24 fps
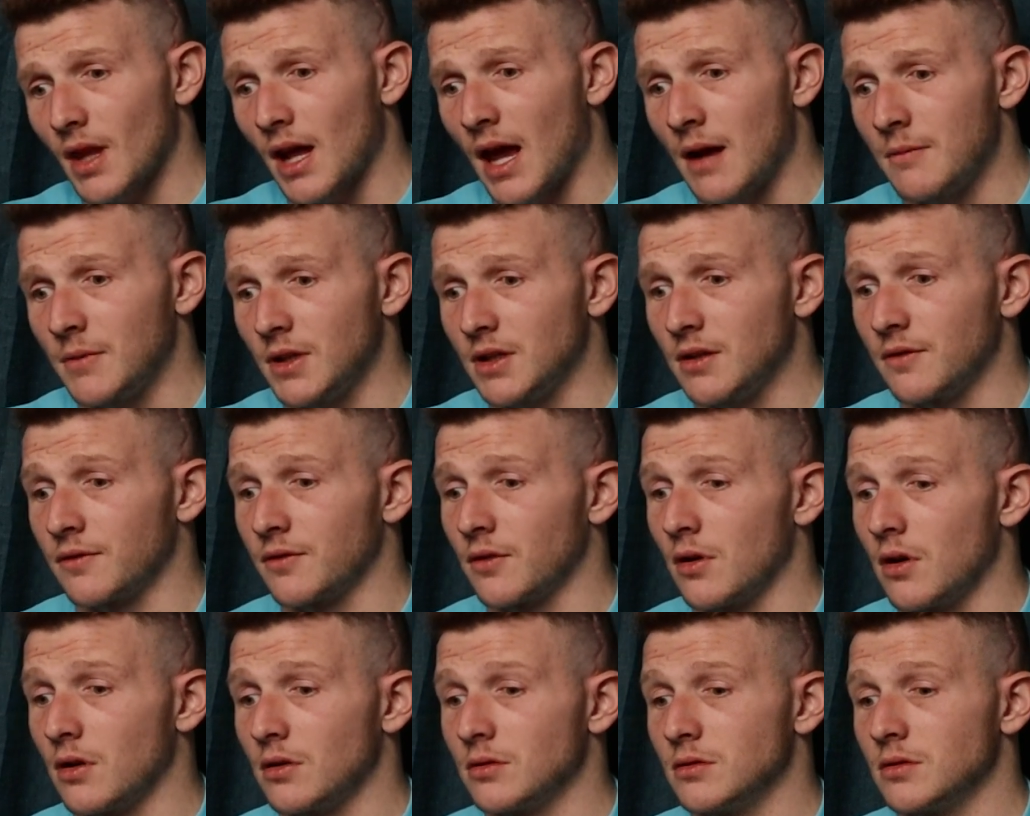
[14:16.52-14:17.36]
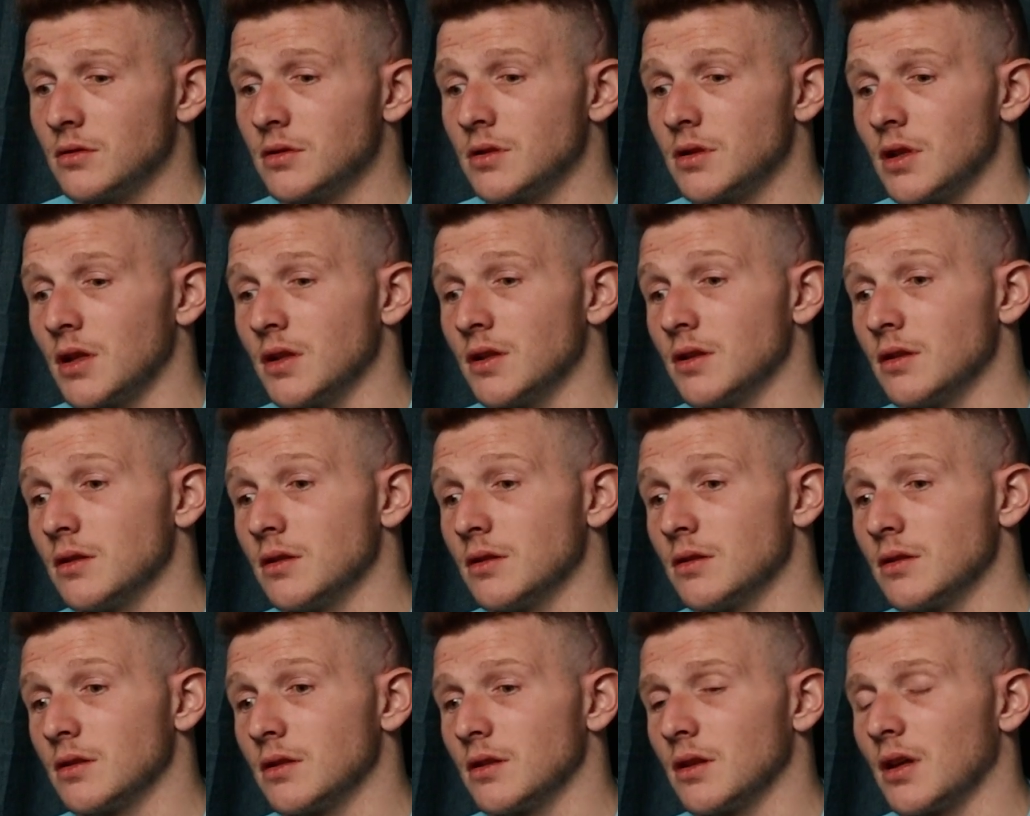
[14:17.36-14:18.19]
Emily Defrond
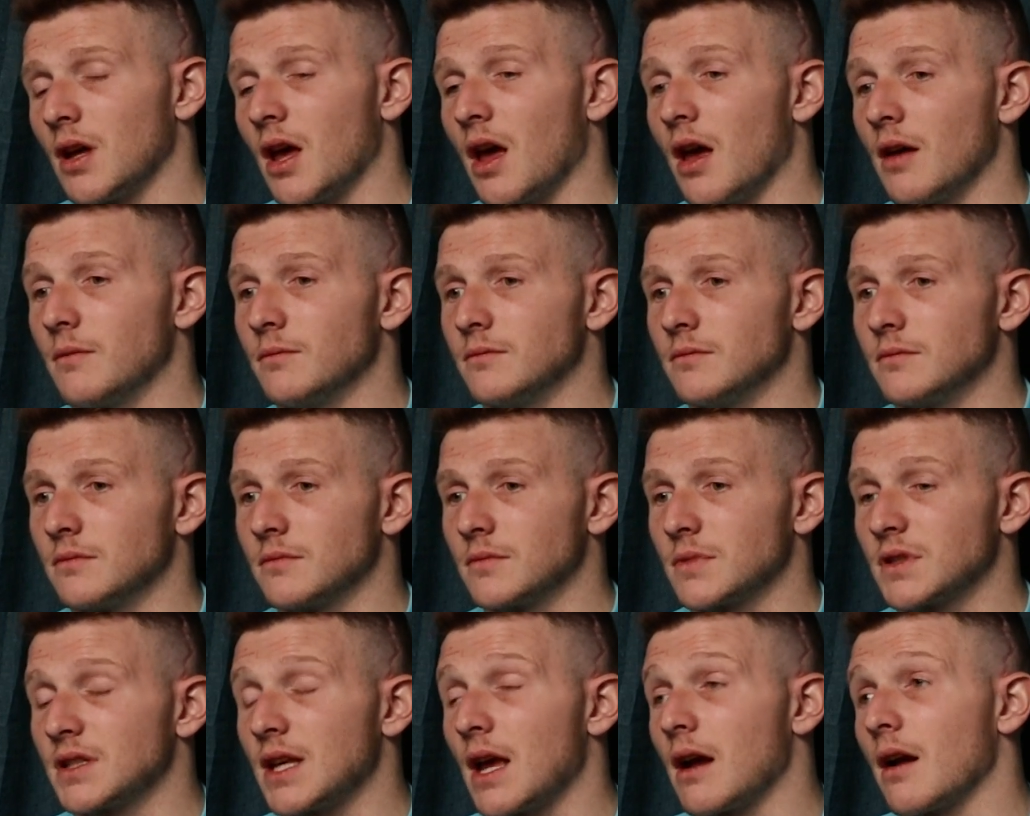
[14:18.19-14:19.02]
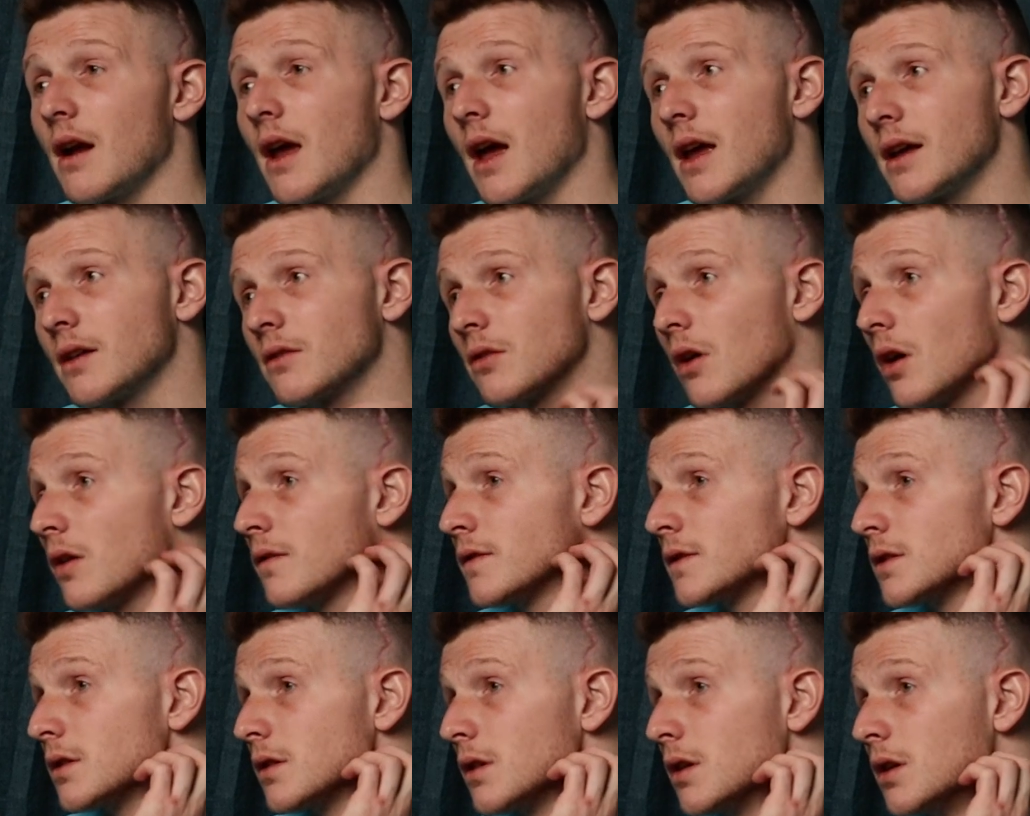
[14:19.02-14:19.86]
and Sarah
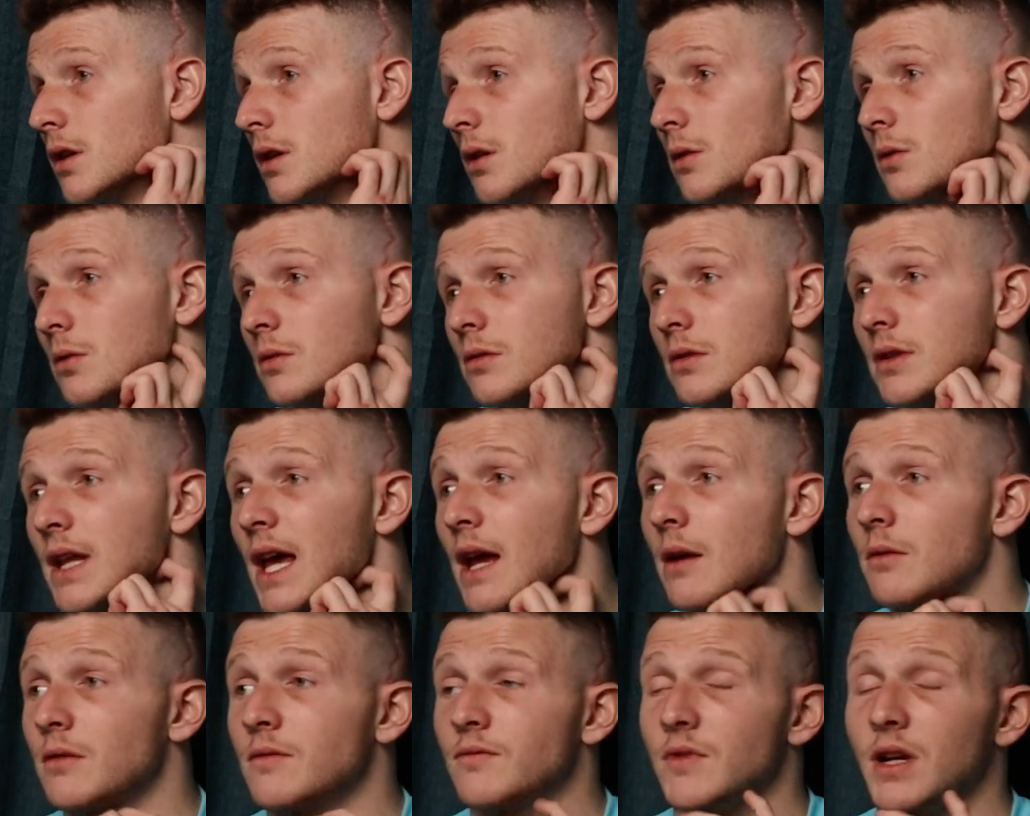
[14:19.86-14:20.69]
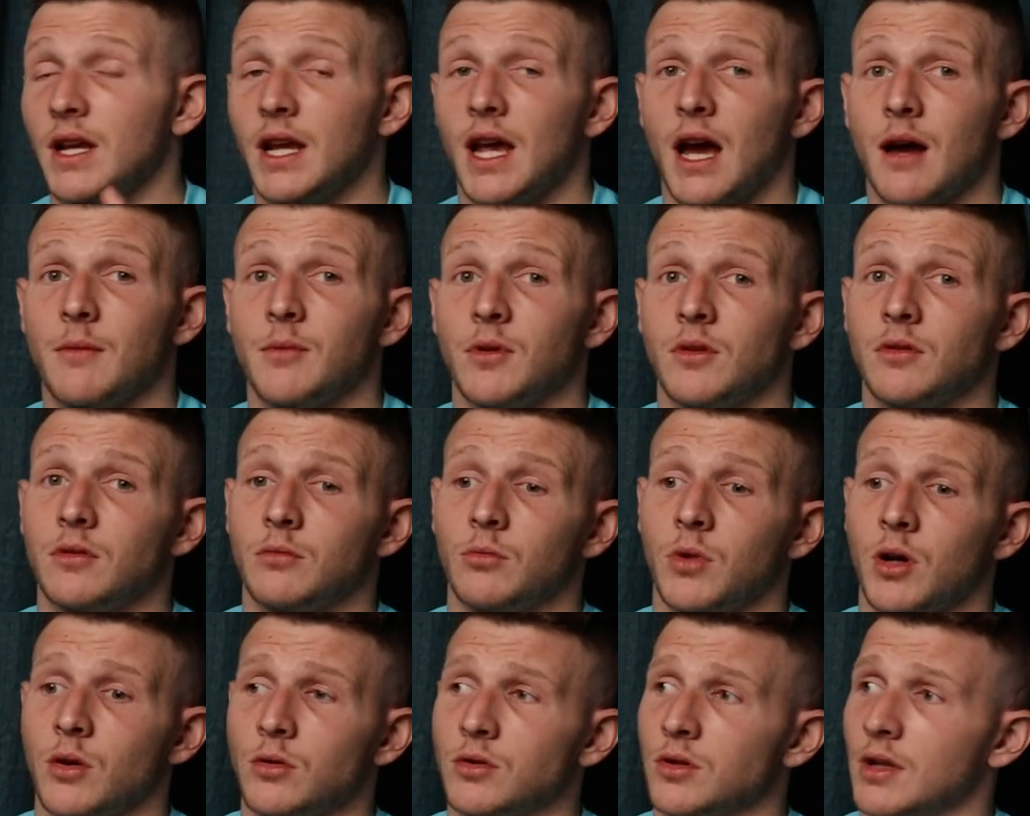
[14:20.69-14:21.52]
Haycroft, who they were in rehab, and
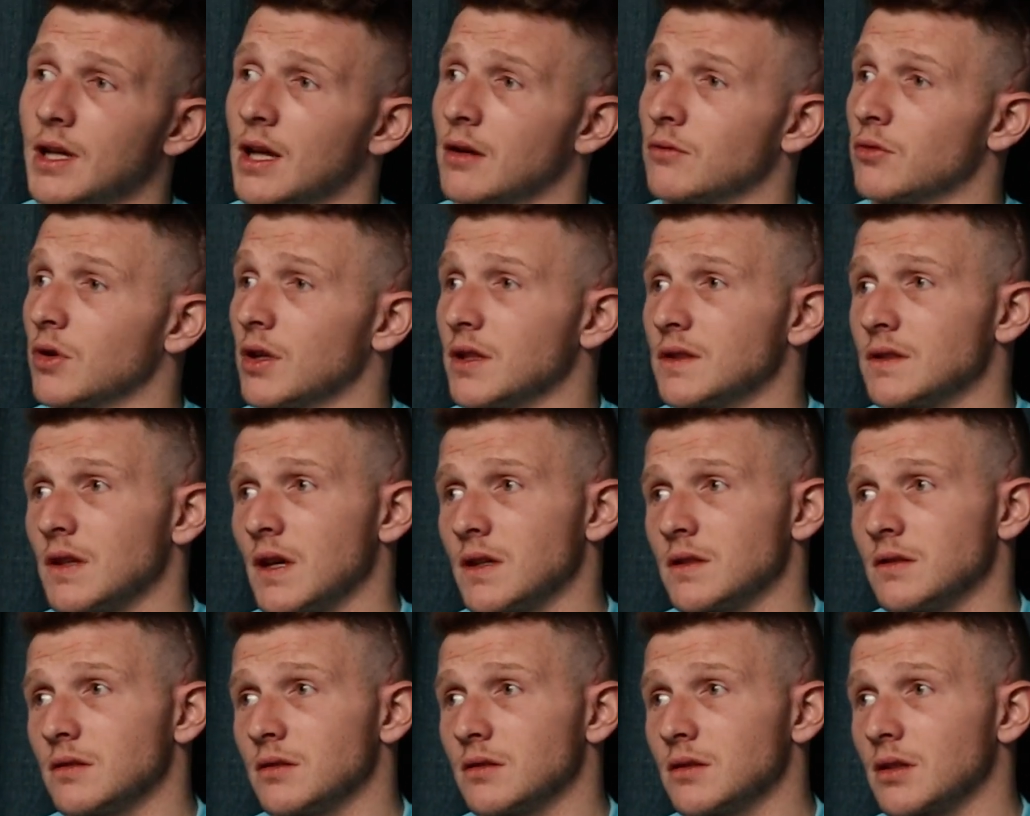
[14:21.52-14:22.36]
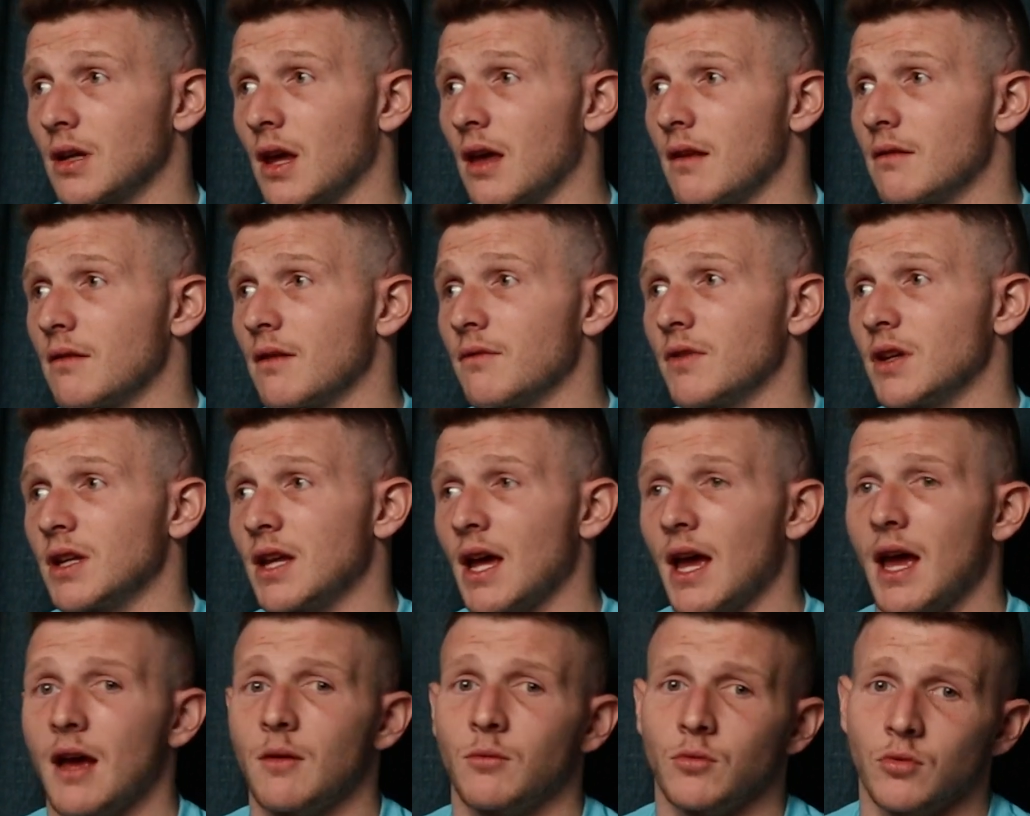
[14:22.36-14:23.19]
we were doing our running sessions together every
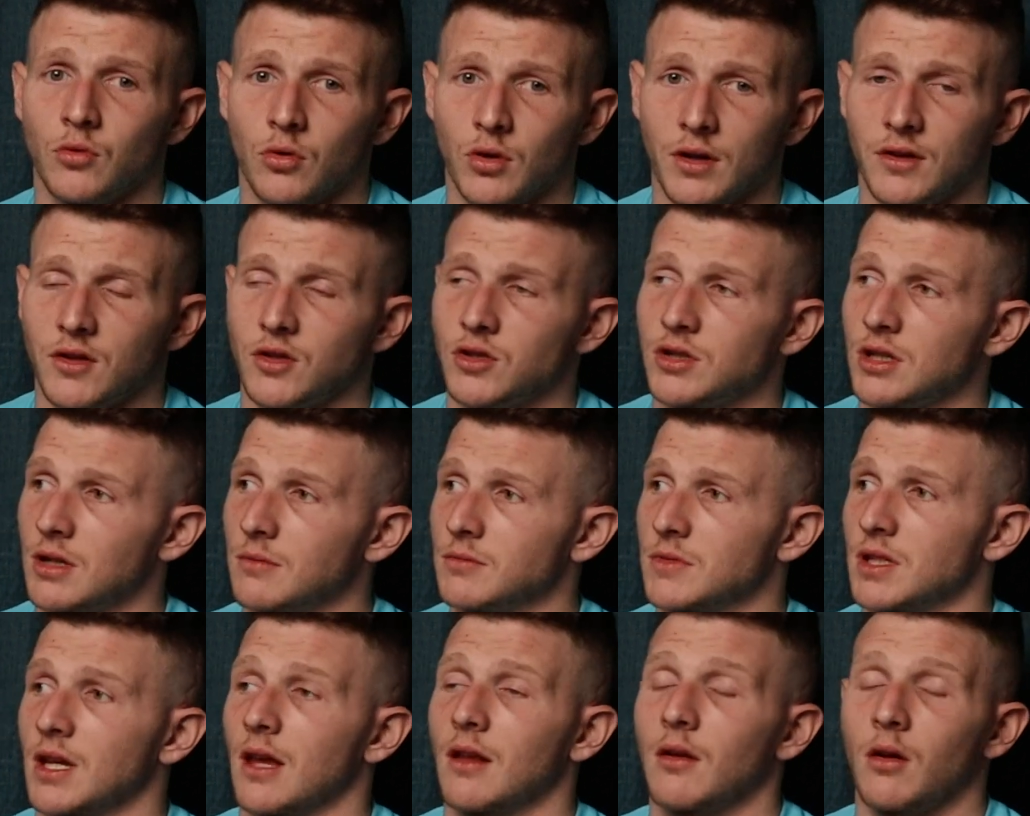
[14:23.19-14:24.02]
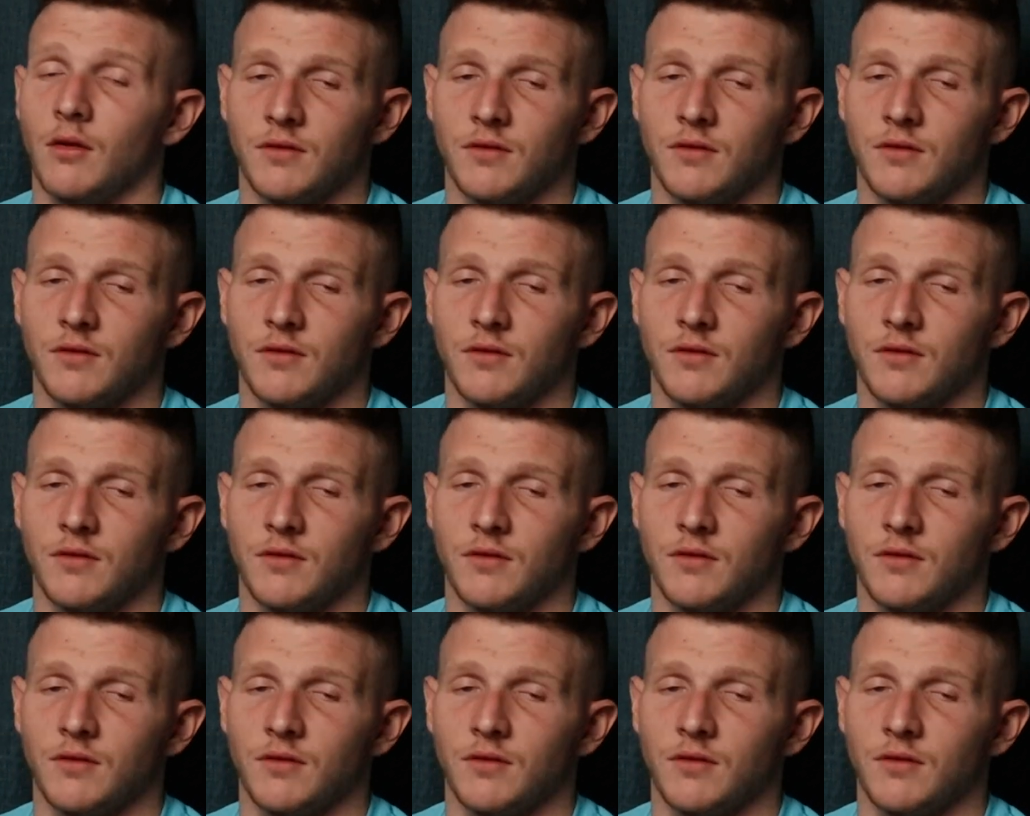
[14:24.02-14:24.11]
day, and we were all in the gym together.